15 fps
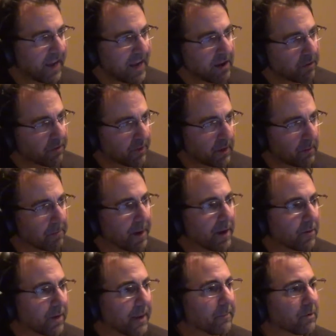take the
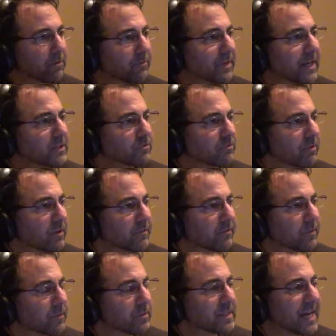biochemical nature of these
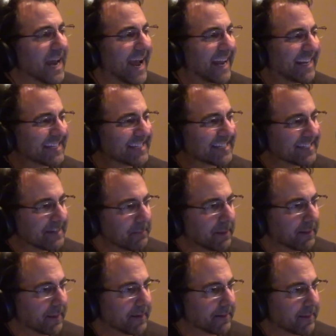foods and
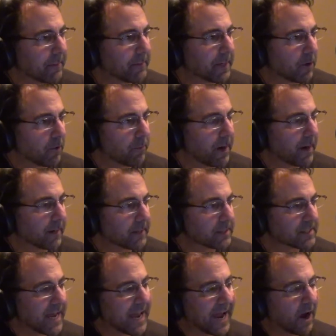assimilate them in our
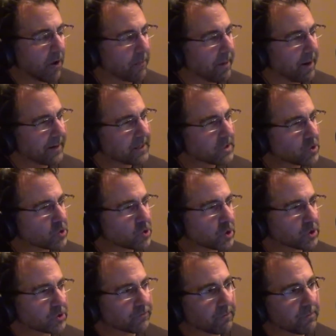bodies. Our bodies,
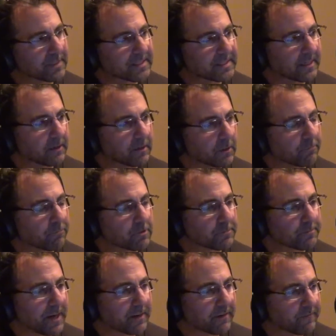just from a cellular
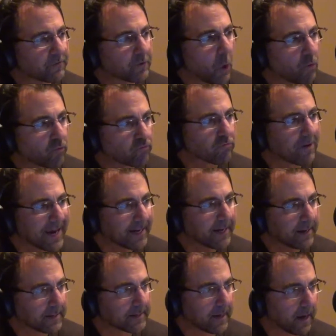perspective, don't
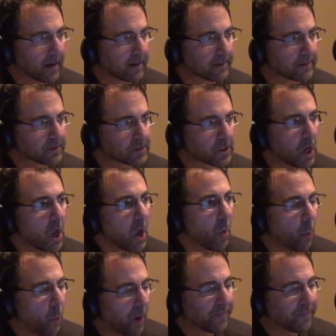recognize
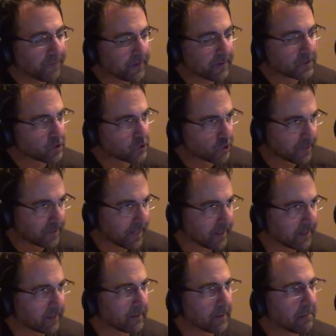what these
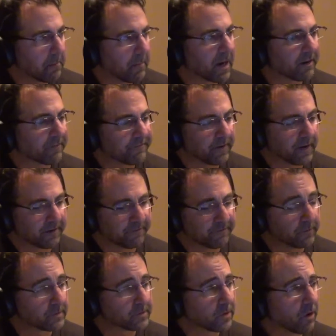genetically modified
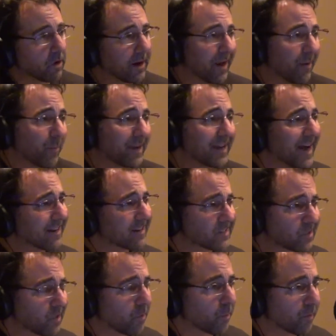foods are, and we got to
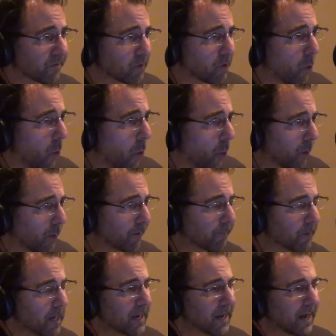start with corn.